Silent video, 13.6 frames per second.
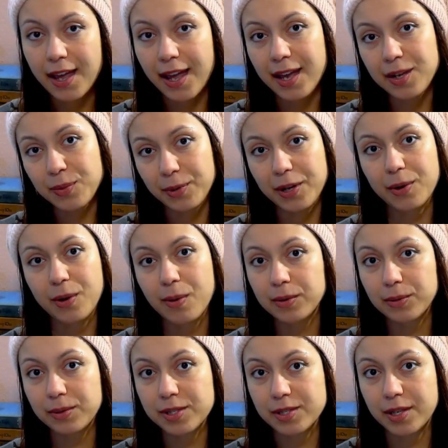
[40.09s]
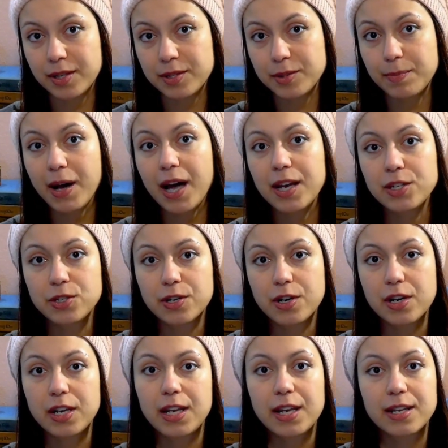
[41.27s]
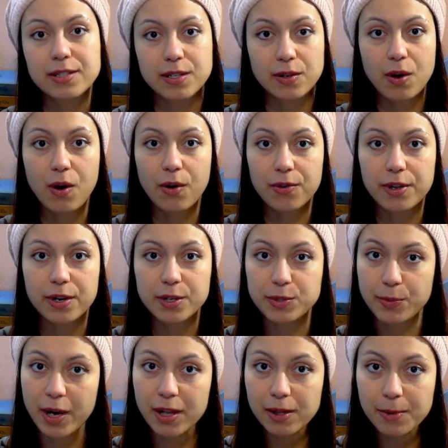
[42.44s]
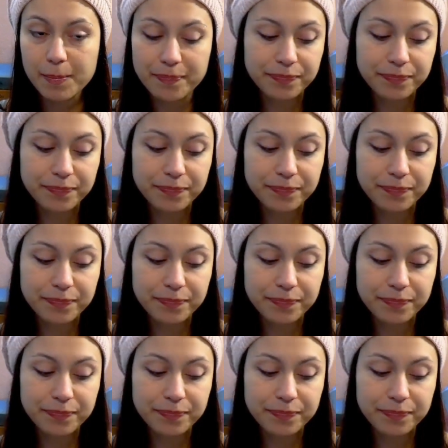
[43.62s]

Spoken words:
and we are going to discuss my journey as an author as well.